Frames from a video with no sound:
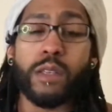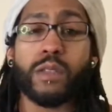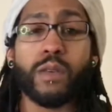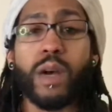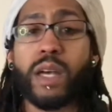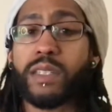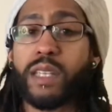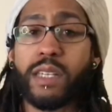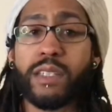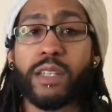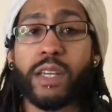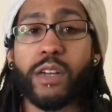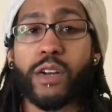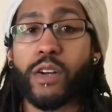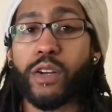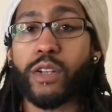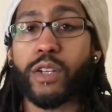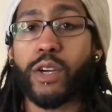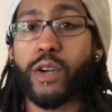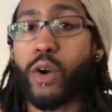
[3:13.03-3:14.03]
as I said
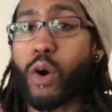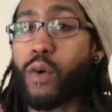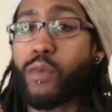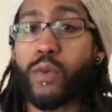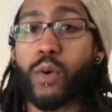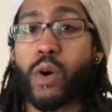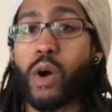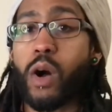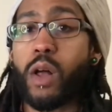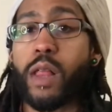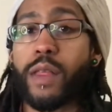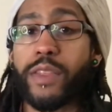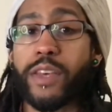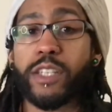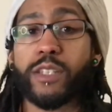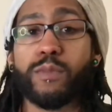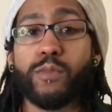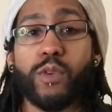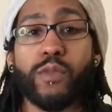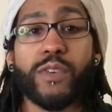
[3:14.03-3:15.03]
earlier, overall,
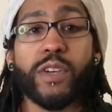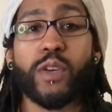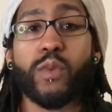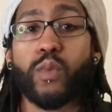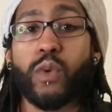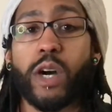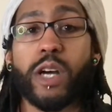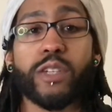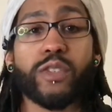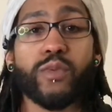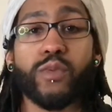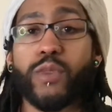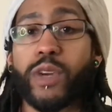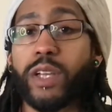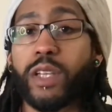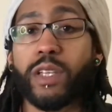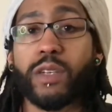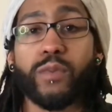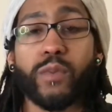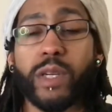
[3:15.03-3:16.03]
this movie was
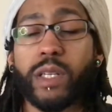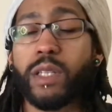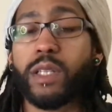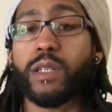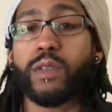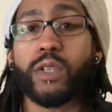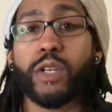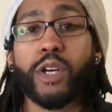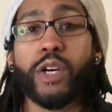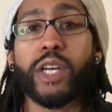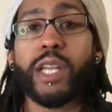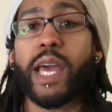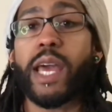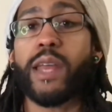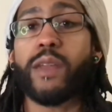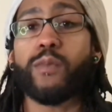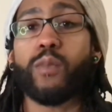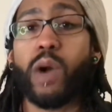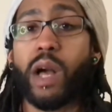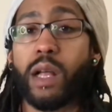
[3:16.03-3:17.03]
really, really good
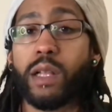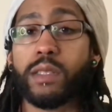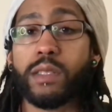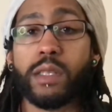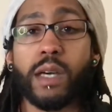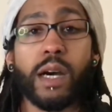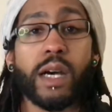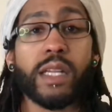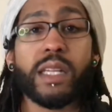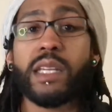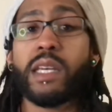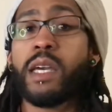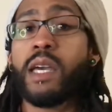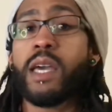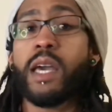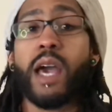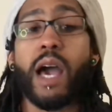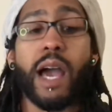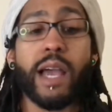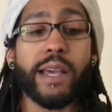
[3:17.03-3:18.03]
and well done.
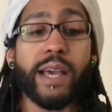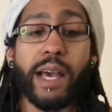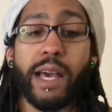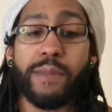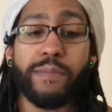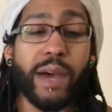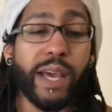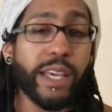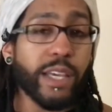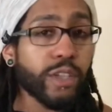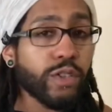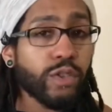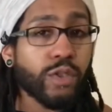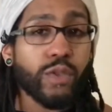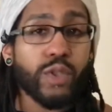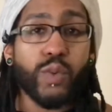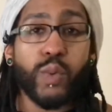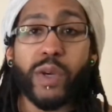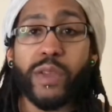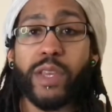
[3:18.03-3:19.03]
I had my
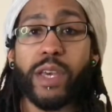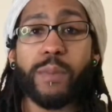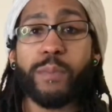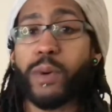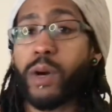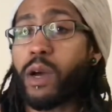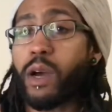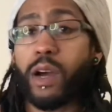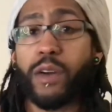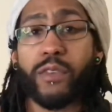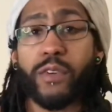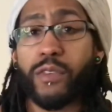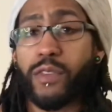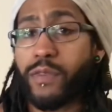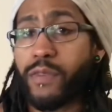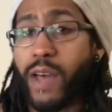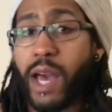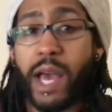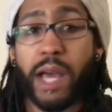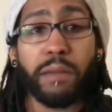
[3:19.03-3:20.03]
issues with it, but other
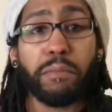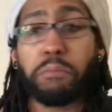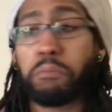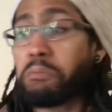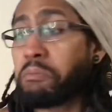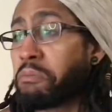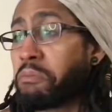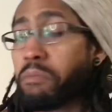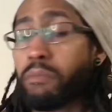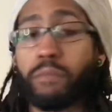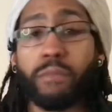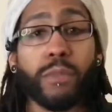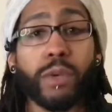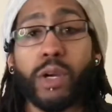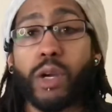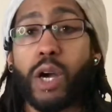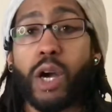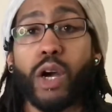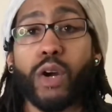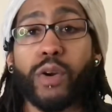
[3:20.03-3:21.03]
than that,
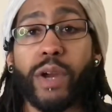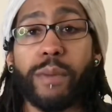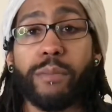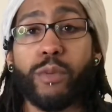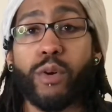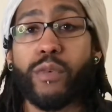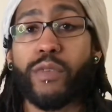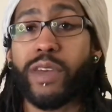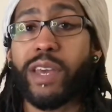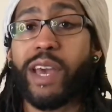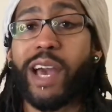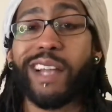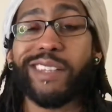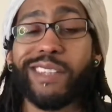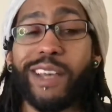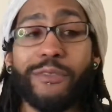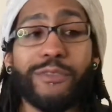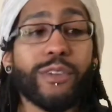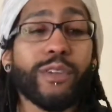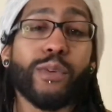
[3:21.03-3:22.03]
a great movie. I
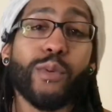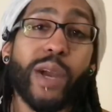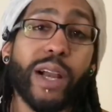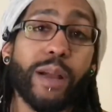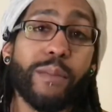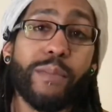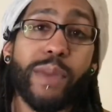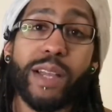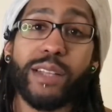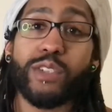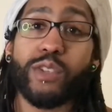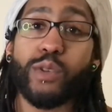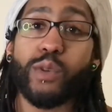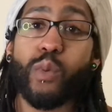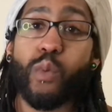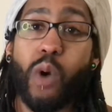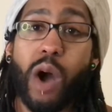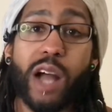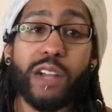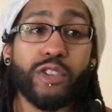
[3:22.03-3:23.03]
definitely recommend you to
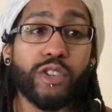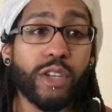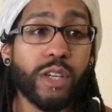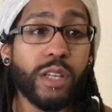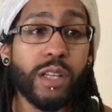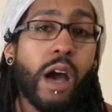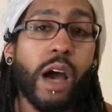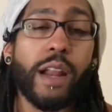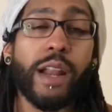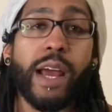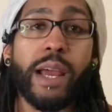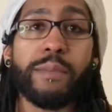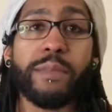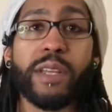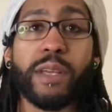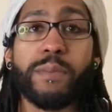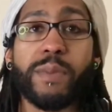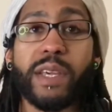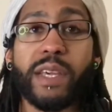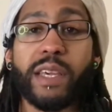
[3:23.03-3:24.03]
watch it. On
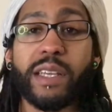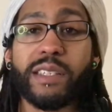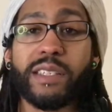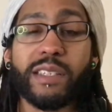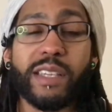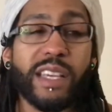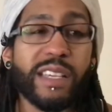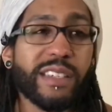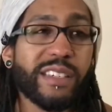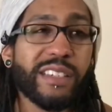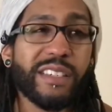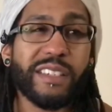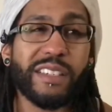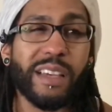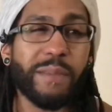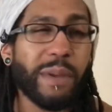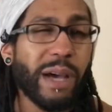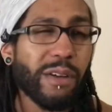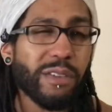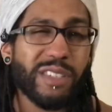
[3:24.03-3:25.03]
IMDb, it says
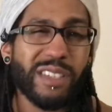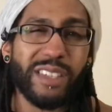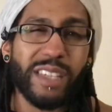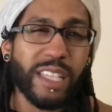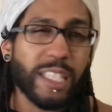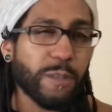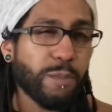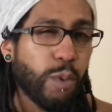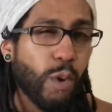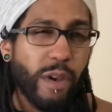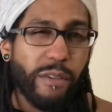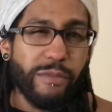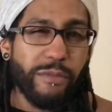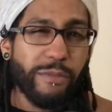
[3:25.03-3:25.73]
about 6.5